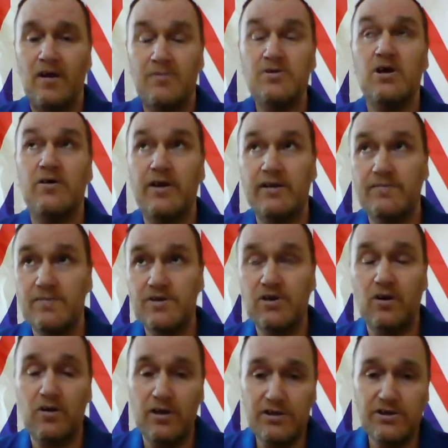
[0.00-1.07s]
I'm sorry,
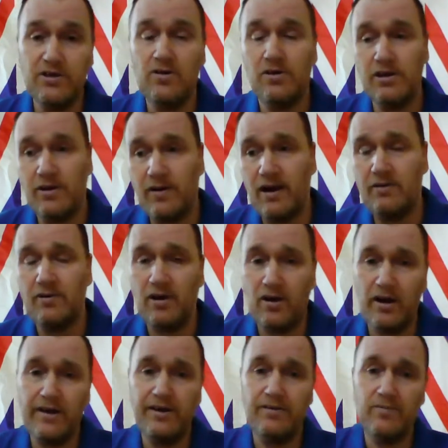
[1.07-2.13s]
Scotland, you got your own
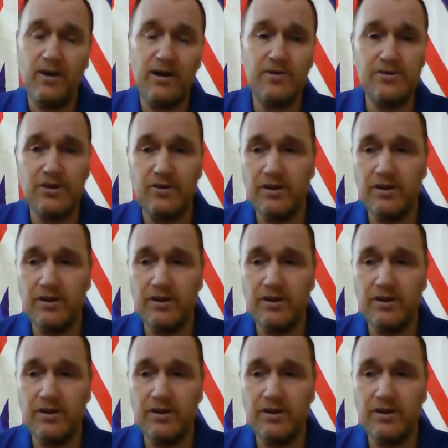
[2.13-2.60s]
lion, and Wales,